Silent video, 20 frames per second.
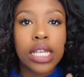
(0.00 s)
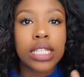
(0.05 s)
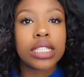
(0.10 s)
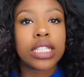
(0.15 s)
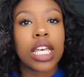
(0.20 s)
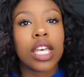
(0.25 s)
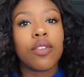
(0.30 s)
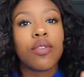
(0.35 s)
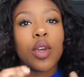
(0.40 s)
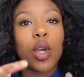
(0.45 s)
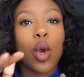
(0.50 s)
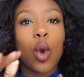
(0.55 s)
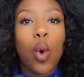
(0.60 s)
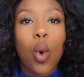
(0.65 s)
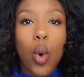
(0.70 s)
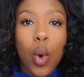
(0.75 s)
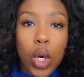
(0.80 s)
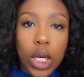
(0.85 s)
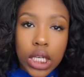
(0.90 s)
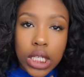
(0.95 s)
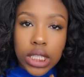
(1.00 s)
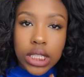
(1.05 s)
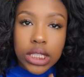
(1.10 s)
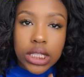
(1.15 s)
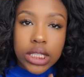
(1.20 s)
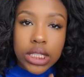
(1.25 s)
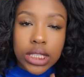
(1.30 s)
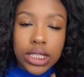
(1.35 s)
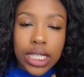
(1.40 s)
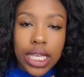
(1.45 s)
save your
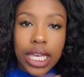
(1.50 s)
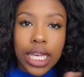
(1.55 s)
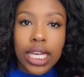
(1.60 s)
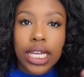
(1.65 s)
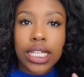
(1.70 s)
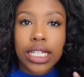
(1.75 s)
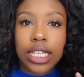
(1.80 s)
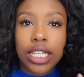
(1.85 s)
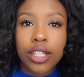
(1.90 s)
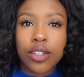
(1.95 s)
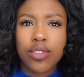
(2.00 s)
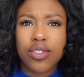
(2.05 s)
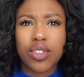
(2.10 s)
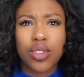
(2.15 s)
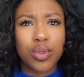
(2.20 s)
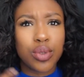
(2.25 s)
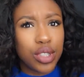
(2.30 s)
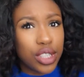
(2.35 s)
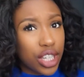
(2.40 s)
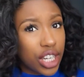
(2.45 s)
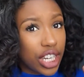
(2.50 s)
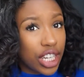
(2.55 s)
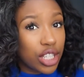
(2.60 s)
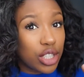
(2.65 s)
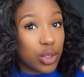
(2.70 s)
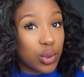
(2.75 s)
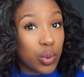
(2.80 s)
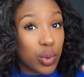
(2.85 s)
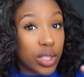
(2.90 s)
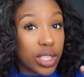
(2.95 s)
coins, and if doing your hair
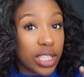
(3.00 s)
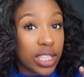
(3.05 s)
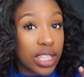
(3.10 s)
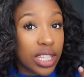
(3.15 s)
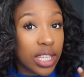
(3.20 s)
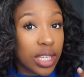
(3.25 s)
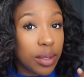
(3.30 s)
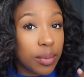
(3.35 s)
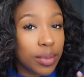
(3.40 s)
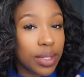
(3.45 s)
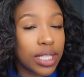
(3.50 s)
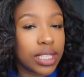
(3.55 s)
is one of them,